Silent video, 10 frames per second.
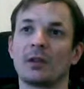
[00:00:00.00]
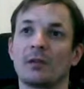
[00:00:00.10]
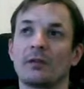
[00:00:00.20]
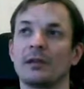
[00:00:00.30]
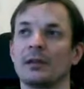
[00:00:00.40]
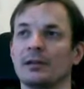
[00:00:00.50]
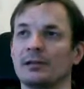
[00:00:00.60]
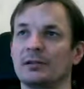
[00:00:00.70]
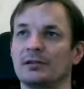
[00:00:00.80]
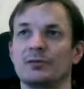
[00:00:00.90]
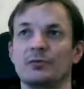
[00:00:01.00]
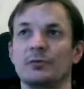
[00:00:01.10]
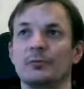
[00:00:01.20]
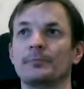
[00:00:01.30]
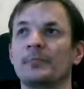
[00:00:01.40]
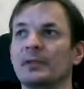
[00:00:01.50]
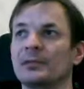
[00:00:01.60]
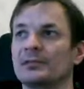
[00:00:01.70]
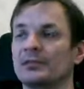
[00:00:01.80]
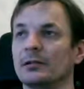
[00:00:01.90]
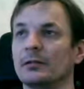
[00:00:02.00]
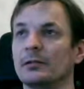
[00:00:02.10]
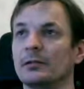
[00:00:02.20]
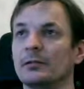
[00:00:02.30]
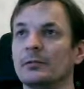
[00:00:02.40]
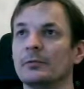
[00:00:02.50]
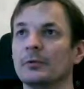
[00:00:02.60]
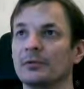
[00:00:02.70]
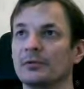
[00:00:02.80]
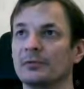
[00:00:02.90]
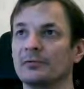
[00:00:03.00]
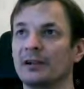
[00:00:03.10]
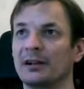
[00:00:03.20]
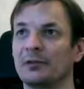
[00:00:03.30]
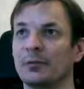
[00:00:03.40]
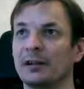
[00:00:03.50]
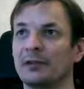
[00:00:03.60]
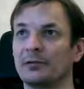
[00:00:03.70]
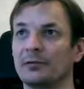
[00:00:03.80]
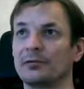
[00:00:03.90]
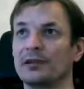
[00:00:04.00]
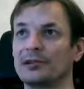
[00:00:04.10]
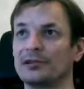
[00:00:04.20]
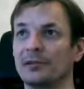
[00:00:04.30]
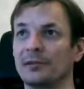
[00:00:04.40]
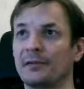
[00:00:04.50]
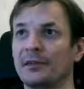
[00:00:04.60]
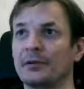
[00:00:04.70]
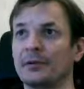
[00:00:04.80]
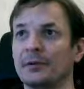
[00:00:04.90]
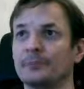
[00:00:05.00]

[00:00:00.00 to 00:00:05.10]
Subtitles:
think it is true. That is not a valid way to test a theory.